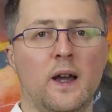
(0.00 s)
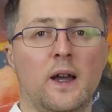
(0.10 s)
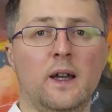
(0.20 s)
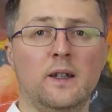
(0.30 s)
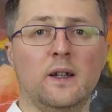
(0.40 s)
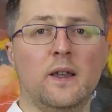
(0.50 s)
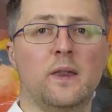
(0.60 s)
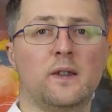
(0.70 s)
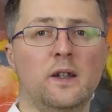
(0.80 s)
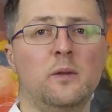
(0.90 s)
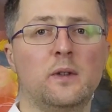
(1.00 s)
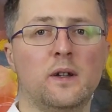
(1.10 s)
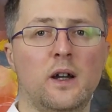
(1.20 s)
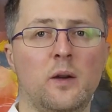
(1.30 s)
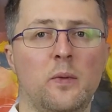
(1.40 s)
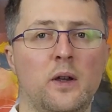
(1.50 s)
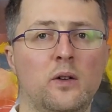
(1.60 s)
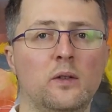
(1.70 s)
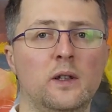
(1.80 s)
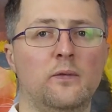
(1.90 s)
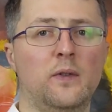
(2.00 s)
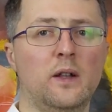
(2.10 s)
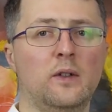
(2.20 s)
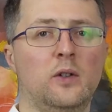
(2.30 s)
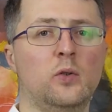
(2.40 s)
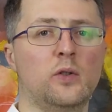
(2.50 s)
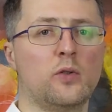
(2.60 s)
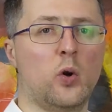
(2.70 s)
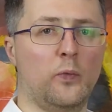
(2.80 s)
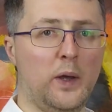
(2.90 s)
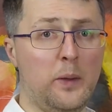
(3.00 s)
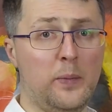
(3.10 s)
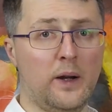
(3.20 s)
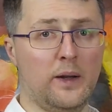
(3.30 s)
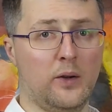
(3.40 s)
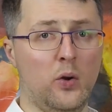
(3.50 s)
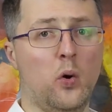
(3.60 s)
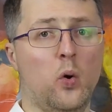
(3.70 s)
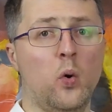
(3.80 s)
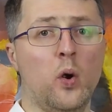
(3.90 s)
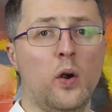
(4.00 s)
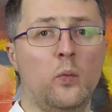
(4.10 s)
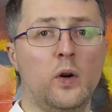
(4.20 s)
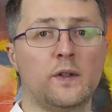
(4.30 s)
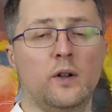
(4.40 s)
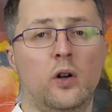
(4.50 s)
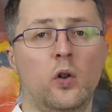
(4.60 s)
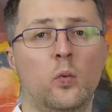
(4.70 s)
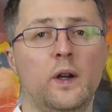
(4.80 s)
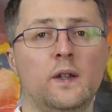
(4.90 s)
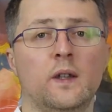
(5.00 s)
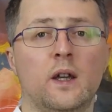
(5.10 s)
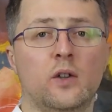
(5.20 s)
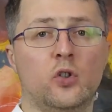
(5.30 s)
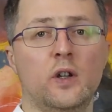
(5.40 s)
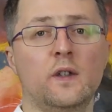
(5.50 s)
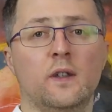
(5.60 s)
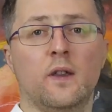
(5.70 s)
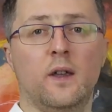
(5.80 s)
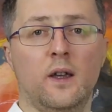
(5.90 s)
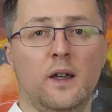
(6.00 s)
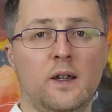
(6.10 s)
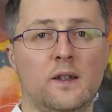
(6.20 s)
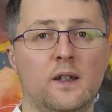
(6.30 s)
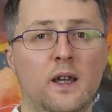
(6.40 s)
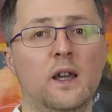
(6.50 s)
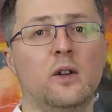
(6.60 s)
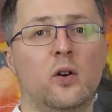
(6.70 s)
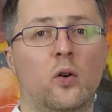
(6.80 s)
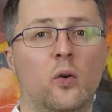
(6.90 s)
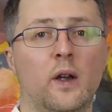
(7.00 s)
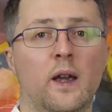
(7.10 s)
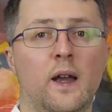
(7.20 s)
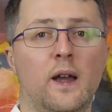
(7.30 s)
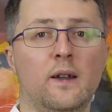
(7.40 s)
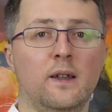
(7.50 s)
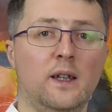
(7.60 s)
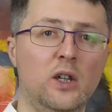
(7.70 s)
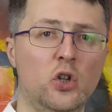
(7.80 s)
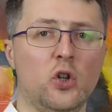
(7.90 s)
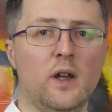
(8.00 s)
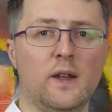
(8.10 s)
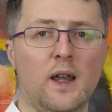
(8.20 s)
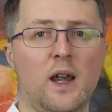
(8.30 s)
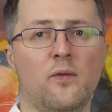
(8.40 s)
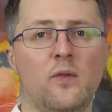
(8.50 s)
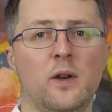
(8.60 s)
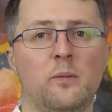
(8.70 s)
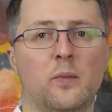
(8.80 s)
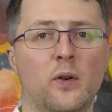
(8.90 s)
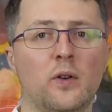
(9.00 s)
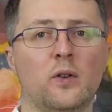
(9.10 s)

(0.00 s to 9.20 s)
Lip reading: and at the same time the only valid user of API-go was always just the SDK-go. And each and every protocol